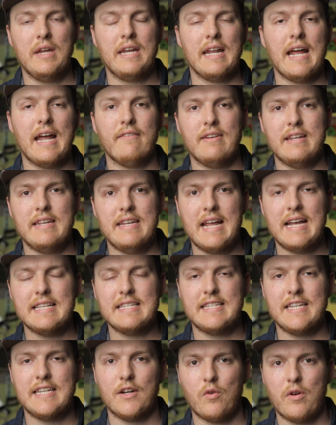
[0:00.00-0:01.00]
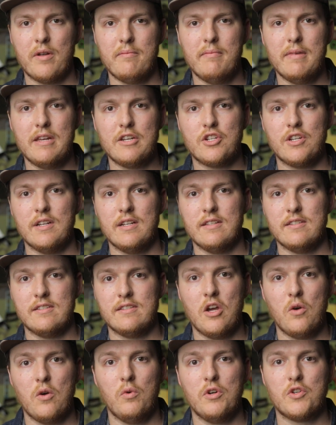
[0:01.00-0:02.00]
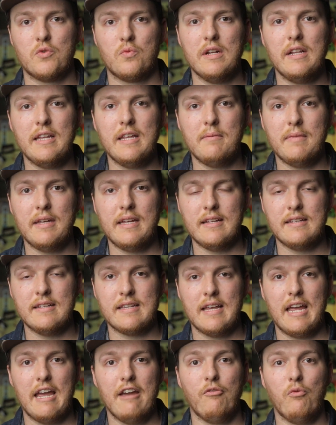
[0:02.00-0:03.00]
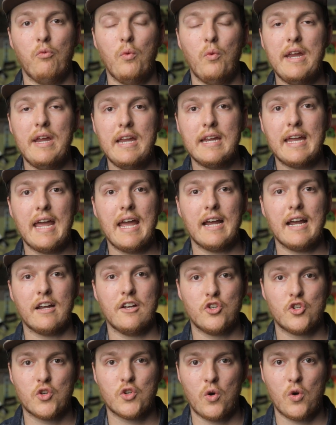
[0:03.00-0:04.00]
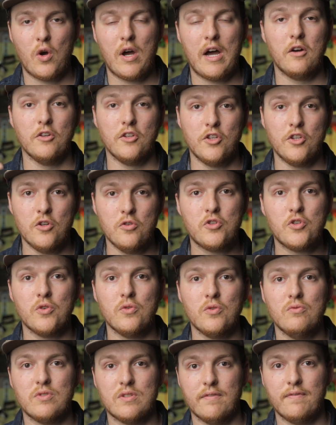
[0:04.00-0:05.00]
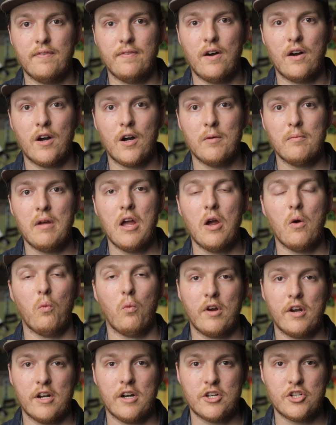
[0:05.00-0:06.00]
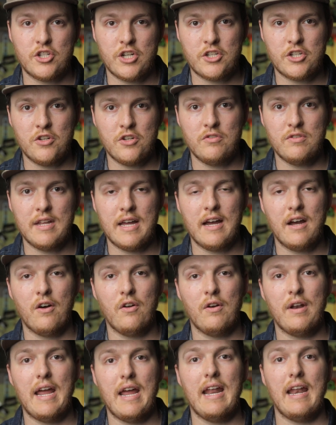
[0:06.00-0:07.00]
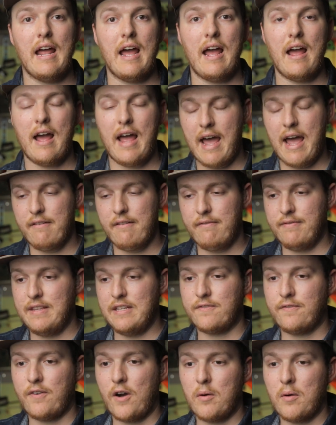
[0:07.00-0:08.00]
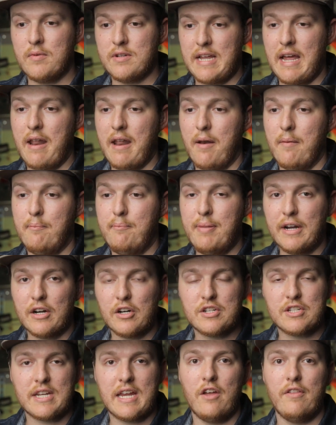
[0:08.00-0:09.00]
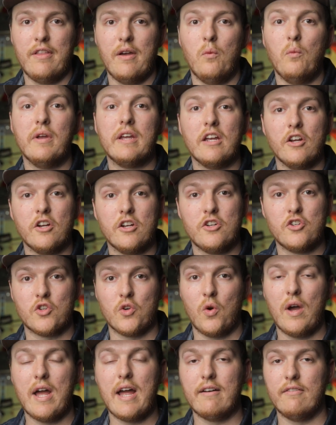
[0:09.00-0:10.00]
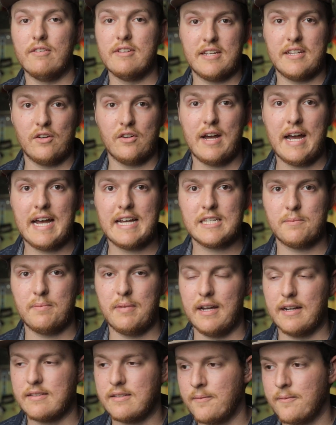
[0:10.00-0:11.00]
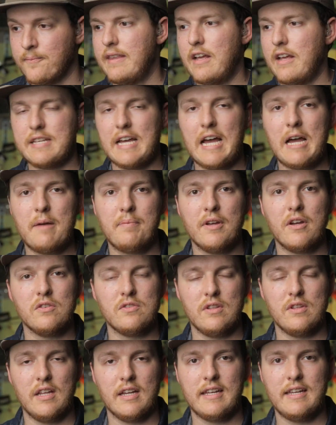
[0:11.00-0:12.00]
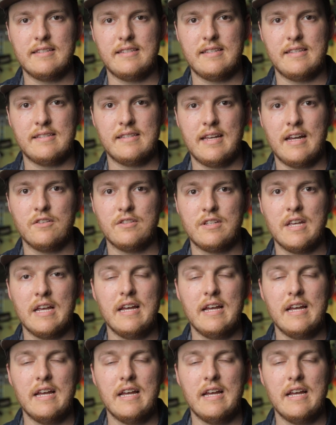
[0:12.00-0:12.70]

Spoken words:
can have a net zero emissions, which really means if we can't control how you choose to farm, we're going to shut you down and have these farmers at a bigger scale that we can control every single aspect. Now, as happy-go-lucky as this sounds,